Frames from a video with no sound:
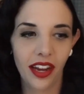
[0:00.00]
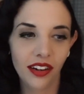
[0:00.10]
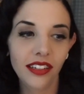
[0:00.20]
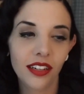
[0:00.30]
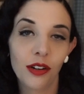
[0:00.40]
I
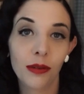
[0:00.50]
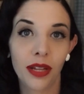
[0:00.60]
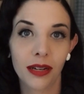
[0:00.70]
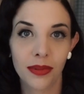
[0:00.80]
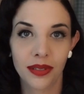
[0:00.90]
already did a whole
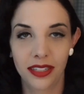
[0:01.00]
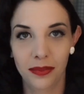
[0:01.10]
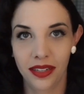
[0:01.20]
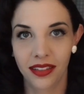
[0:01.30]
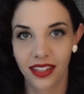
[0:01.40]
blog post
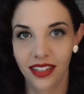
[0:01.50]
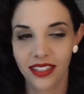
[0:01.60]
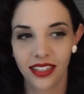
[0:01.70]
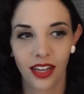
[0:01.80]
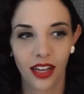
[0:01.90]
about this,